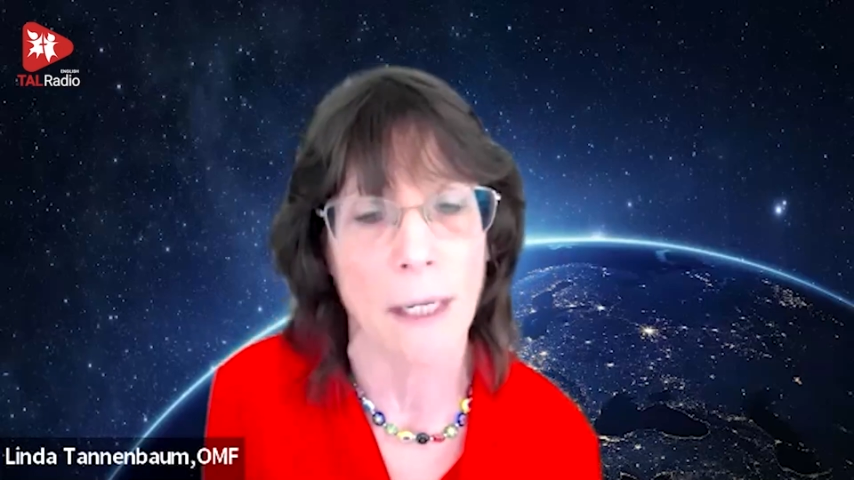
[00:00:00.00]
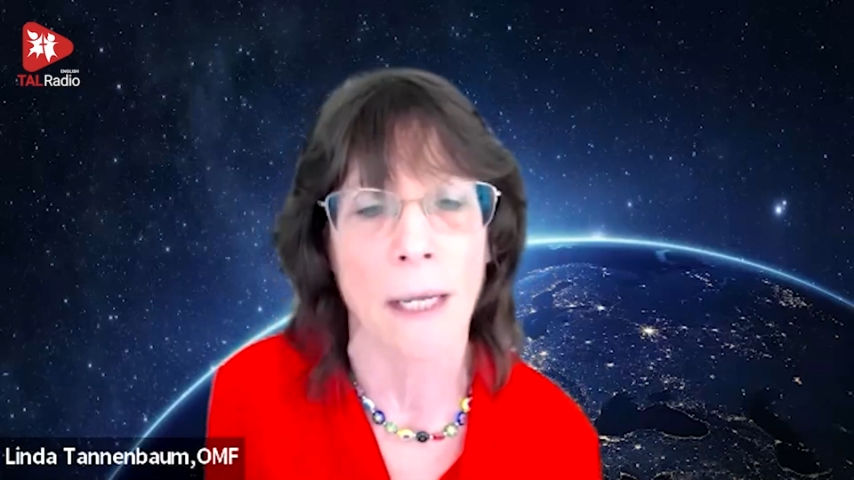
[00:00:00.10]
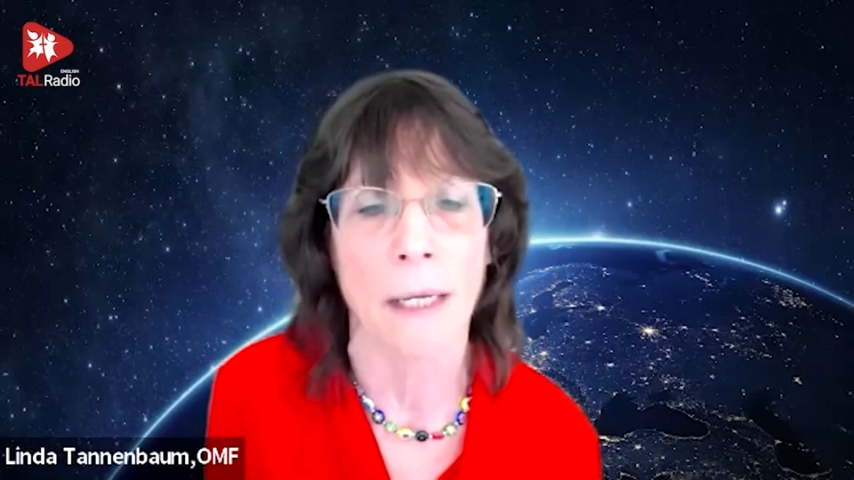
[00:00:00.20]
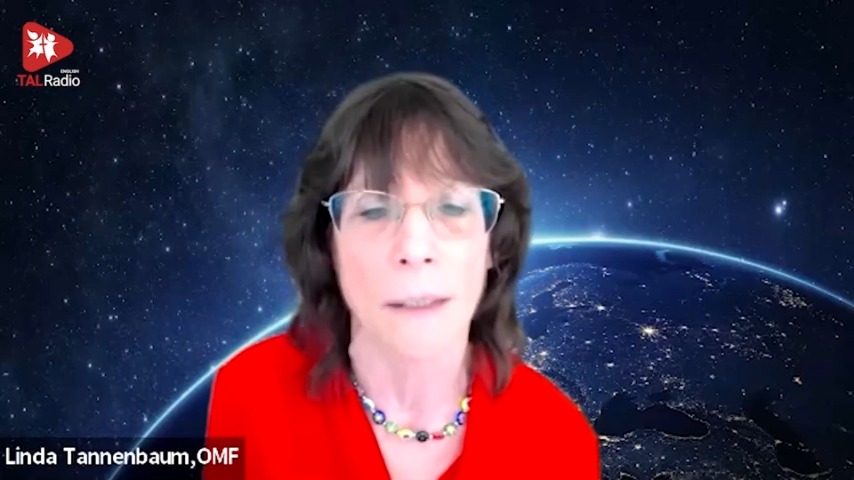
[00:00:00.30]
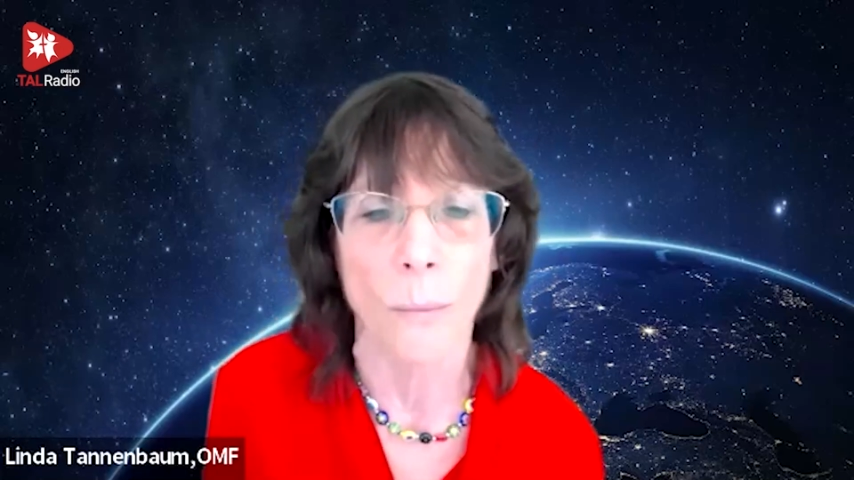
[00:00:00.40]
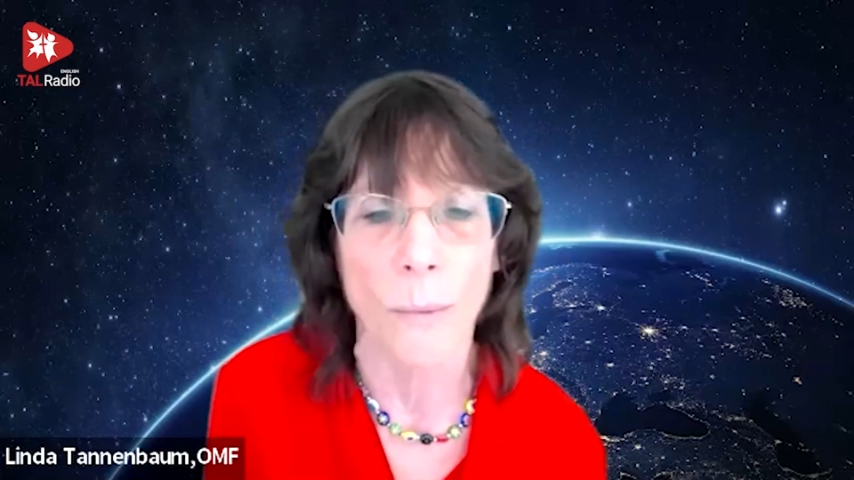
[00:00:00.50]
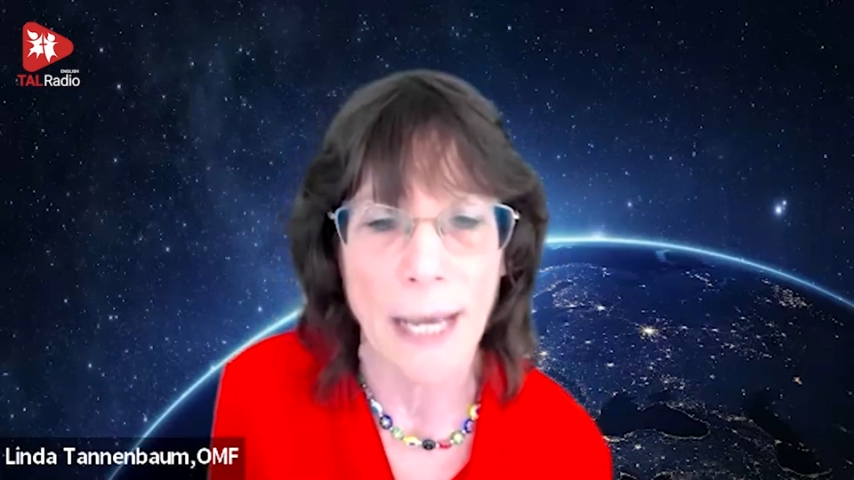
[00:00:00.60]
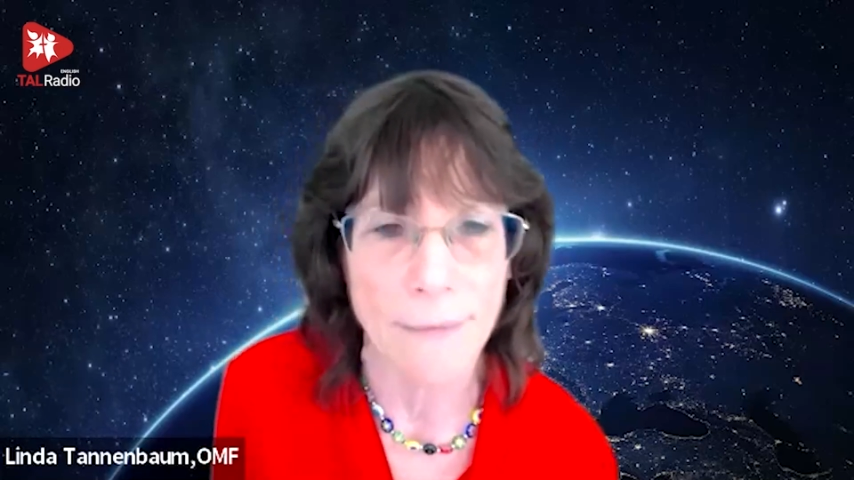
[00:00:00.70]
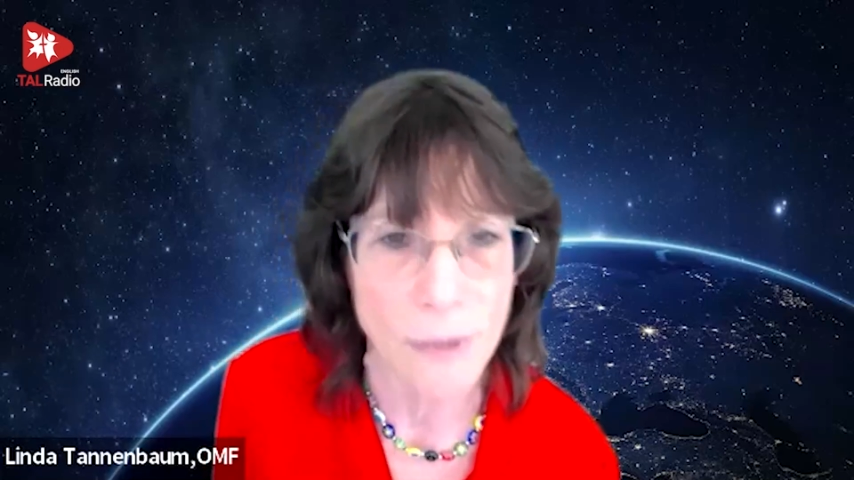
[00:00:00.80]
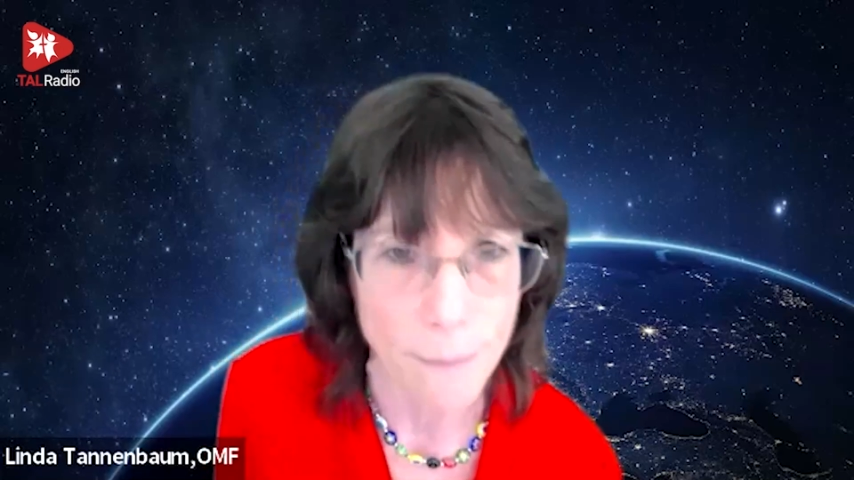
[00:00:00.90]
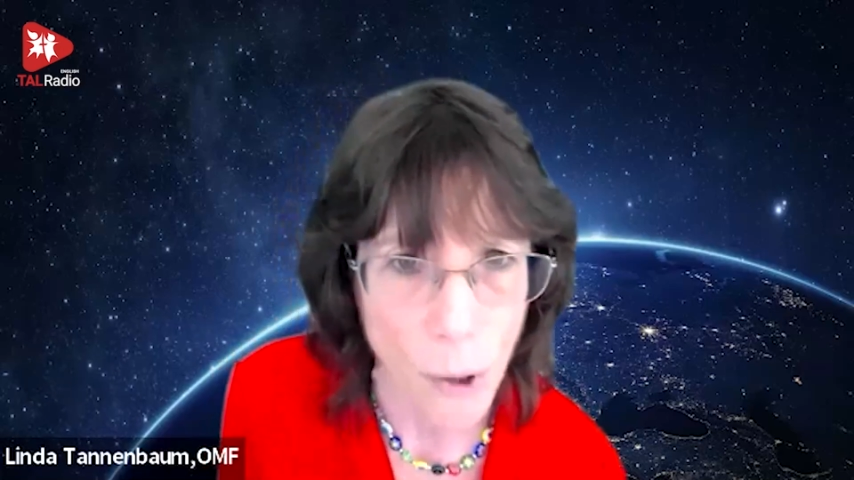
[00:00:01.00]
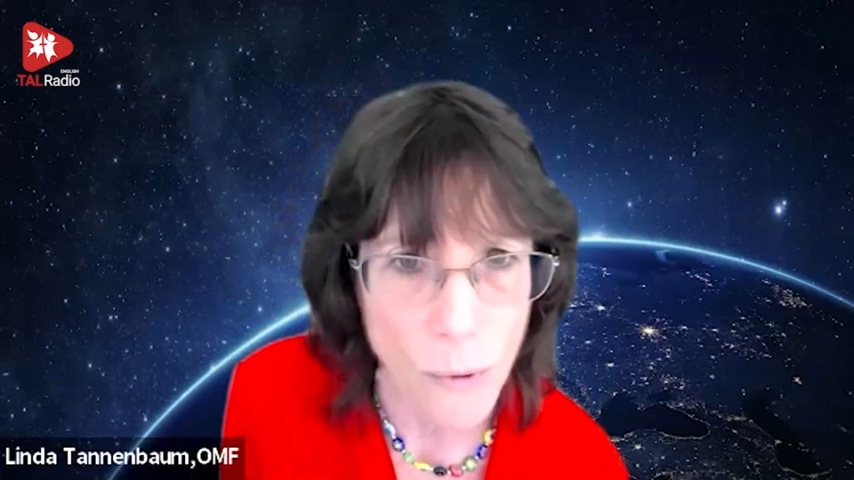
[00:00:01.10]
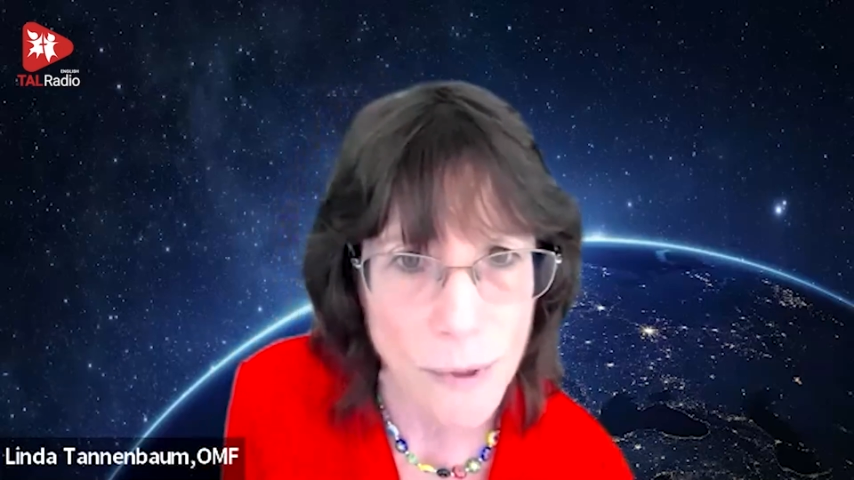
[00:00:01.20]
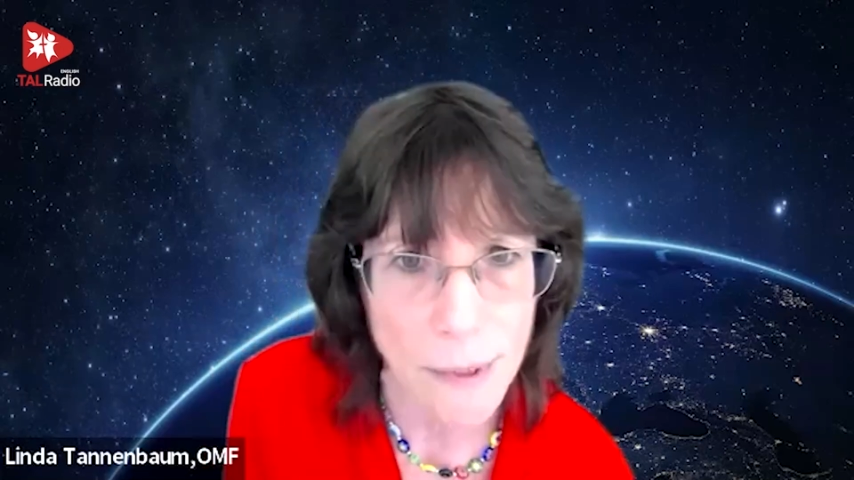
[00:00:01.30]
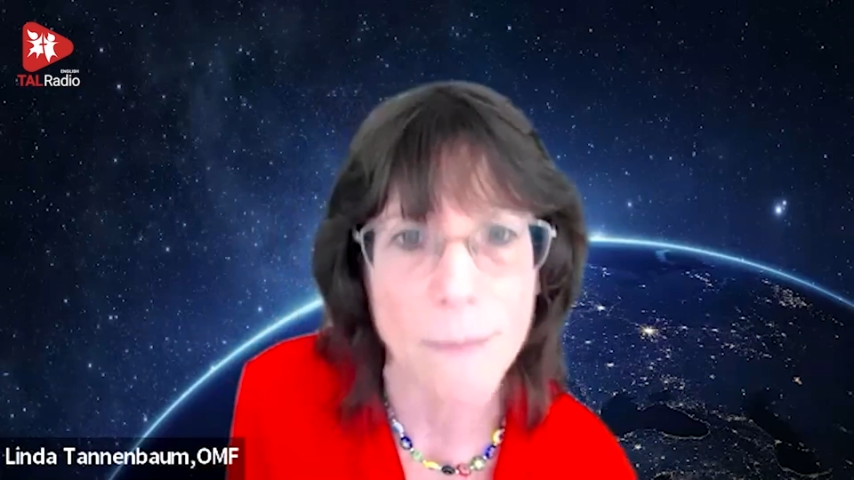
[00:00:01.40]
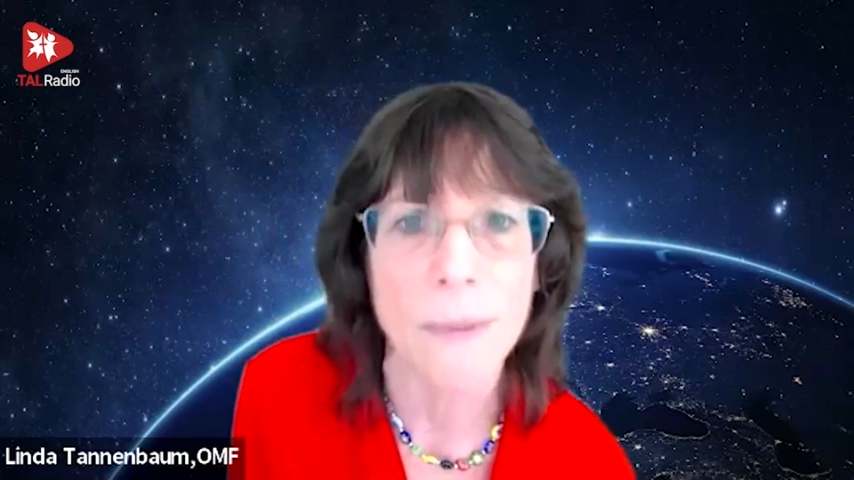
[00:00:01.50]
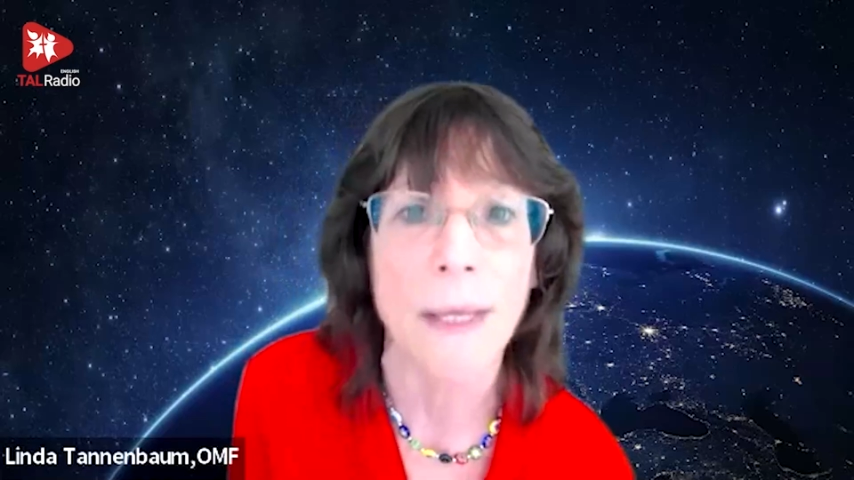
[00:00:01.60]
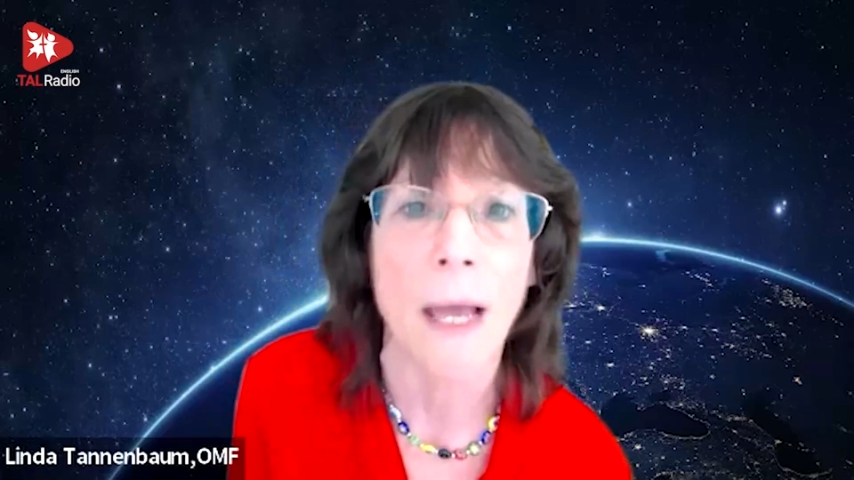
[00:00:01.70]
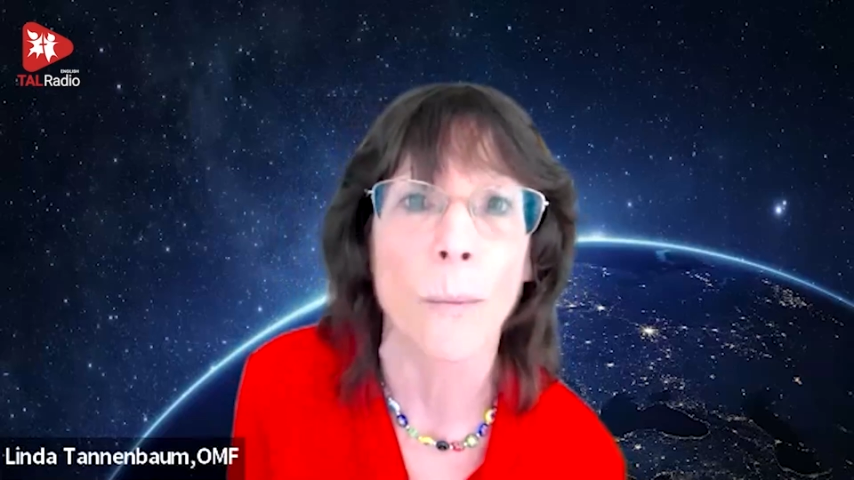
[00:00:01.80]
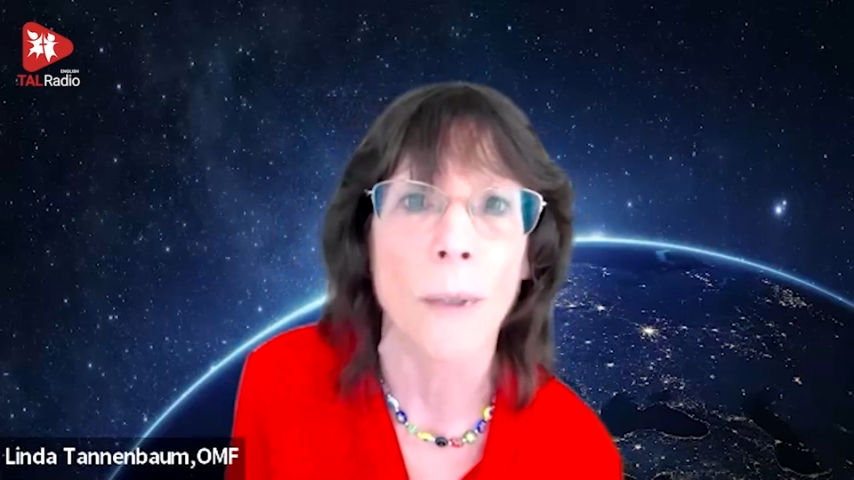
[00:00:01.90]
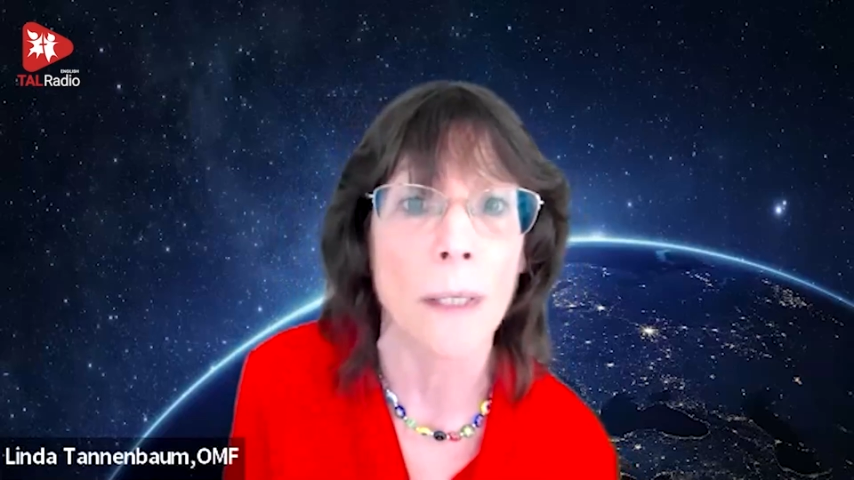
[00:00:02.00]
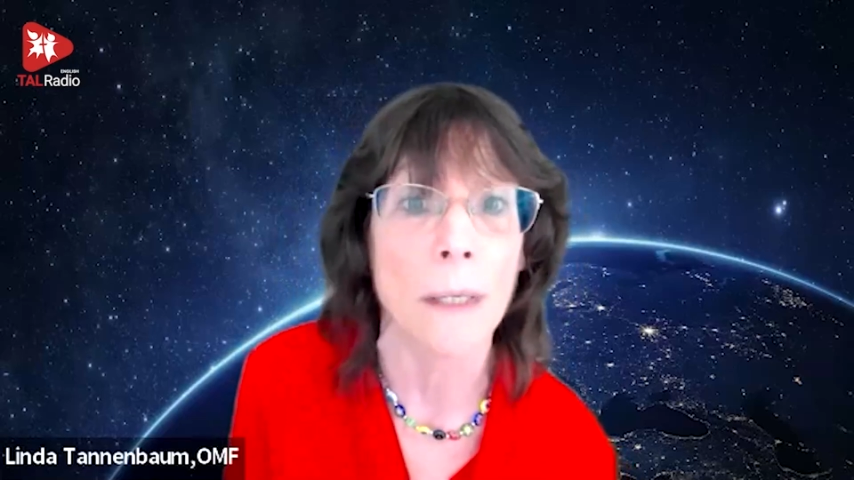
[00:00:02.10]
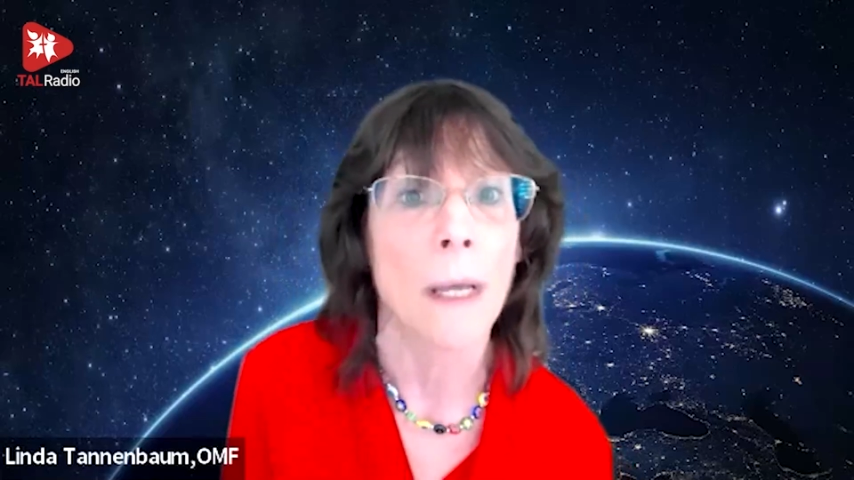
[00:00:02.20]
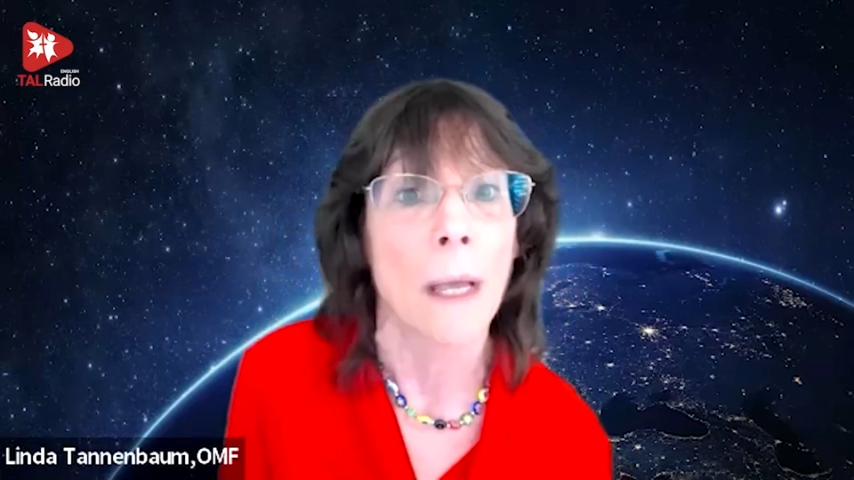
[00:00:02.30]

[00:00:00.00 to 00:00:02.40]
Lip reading: And we have symposiums that we